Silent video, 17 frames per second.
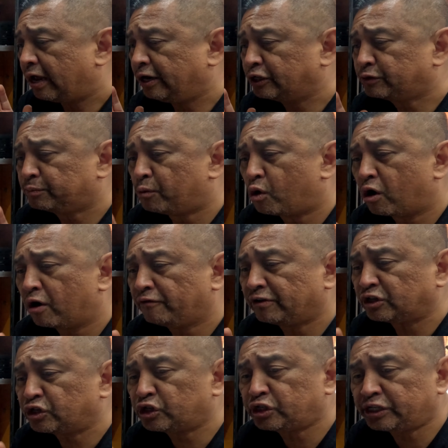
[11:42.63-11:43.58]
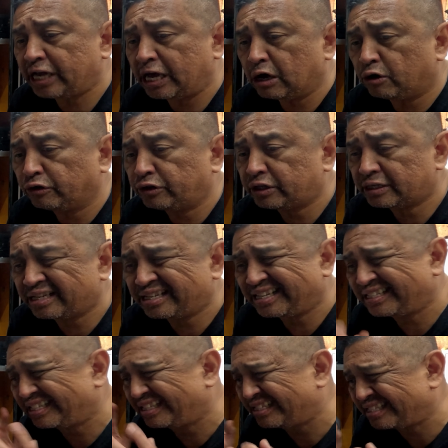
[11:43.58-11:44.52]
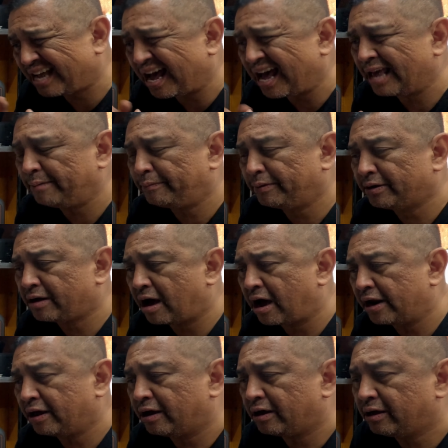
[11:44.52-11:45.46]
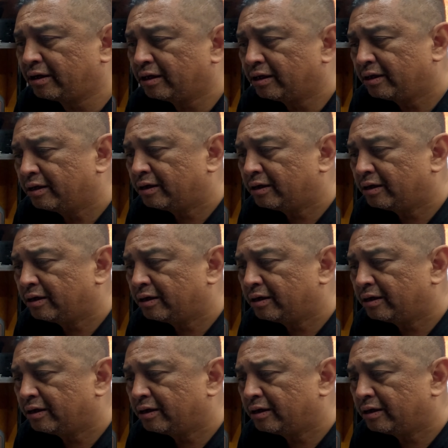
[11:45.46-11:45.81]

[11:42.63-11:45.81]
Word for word: it's more of a stealth type kind of,